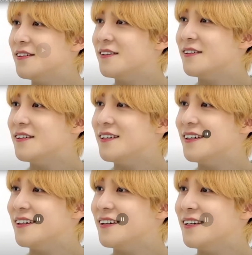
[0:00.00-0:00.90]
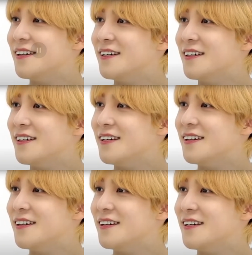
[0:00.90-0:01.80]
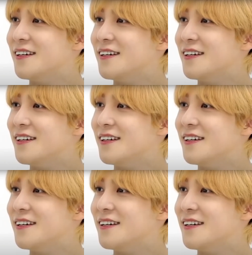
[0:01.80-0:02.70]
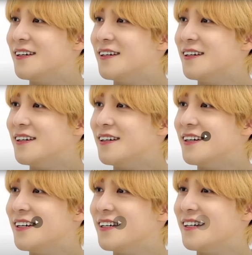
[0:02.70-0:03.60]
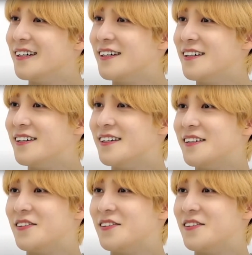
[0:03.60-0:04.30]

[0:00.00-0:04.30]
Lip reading: (silent)